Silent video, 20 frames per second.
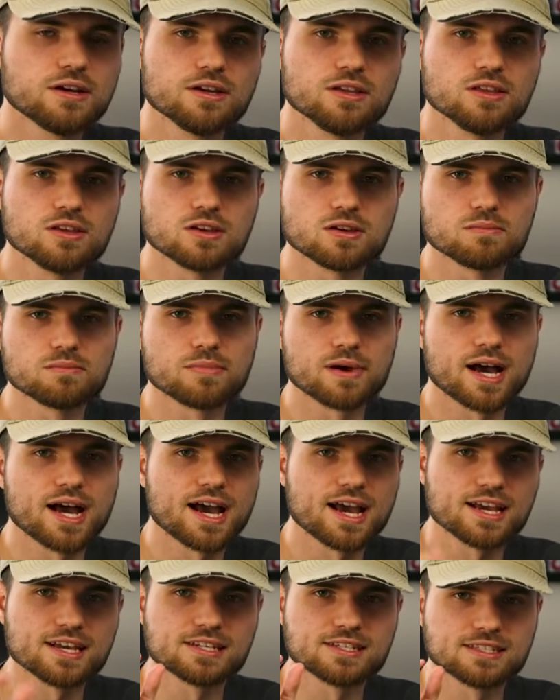you can
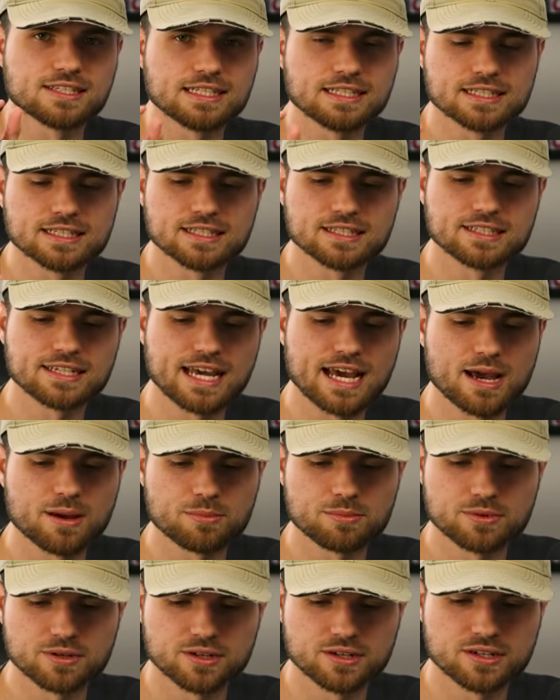buy a single
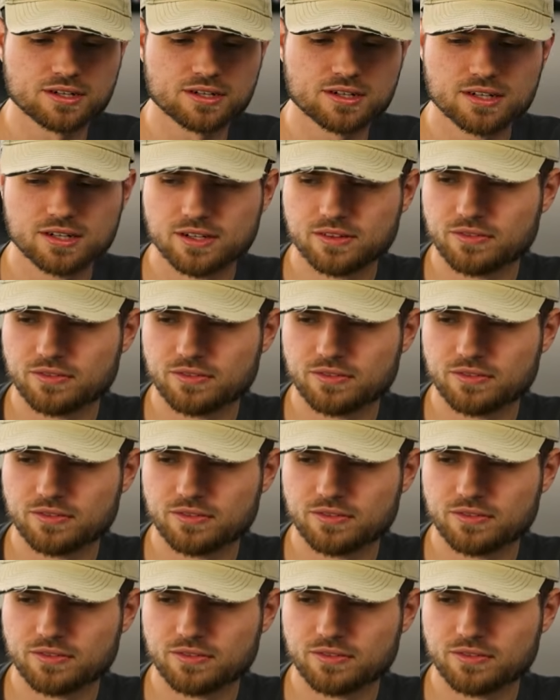adapter